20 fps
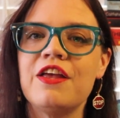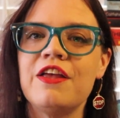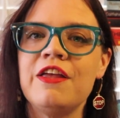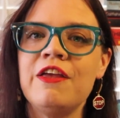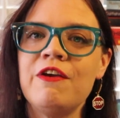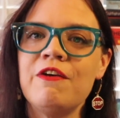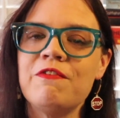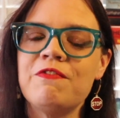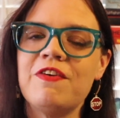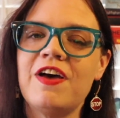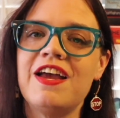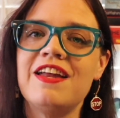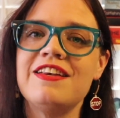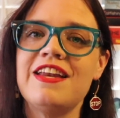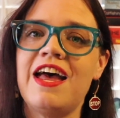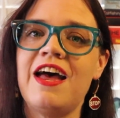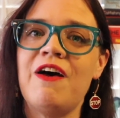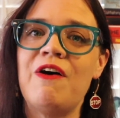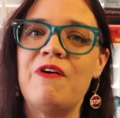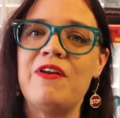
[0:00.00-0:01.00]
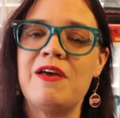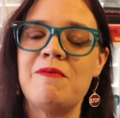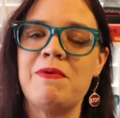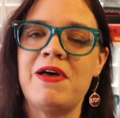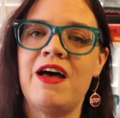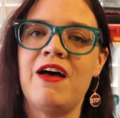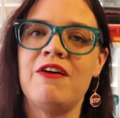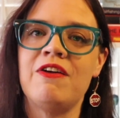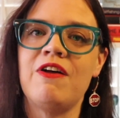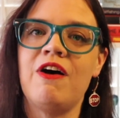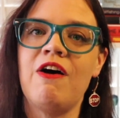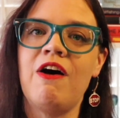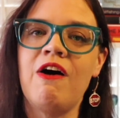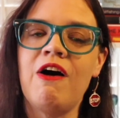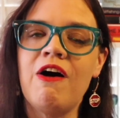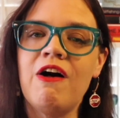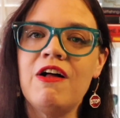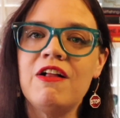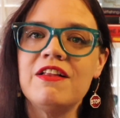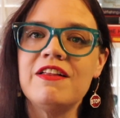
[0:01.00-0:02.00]
you find out about
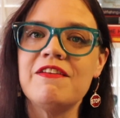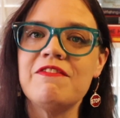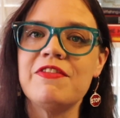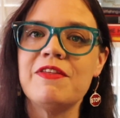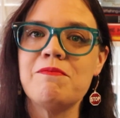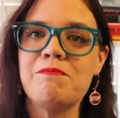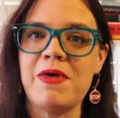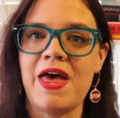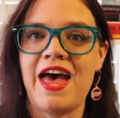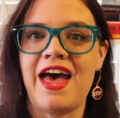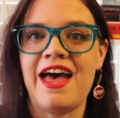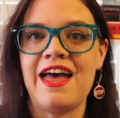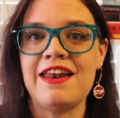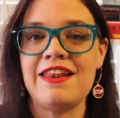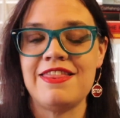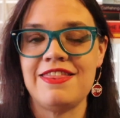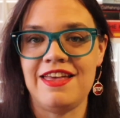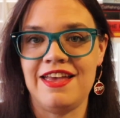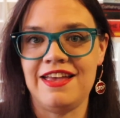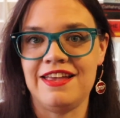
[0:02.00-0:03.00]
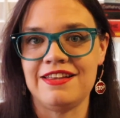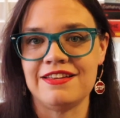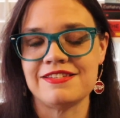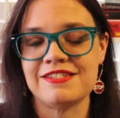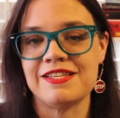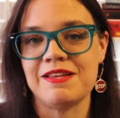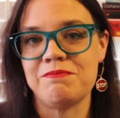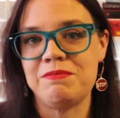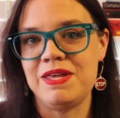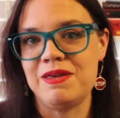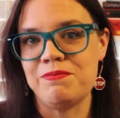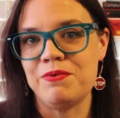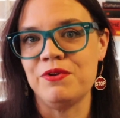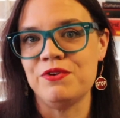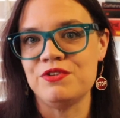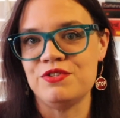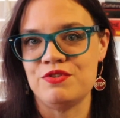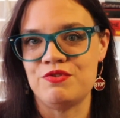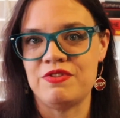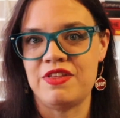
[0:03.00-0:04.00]
all of the bad things that
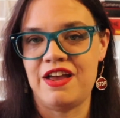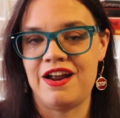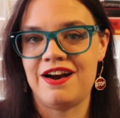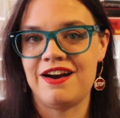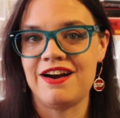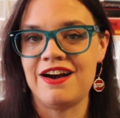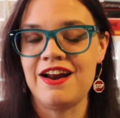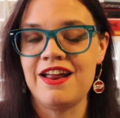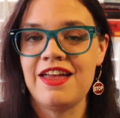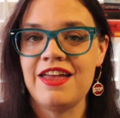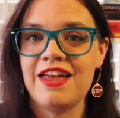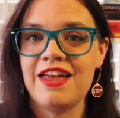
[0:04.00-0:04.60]
people do there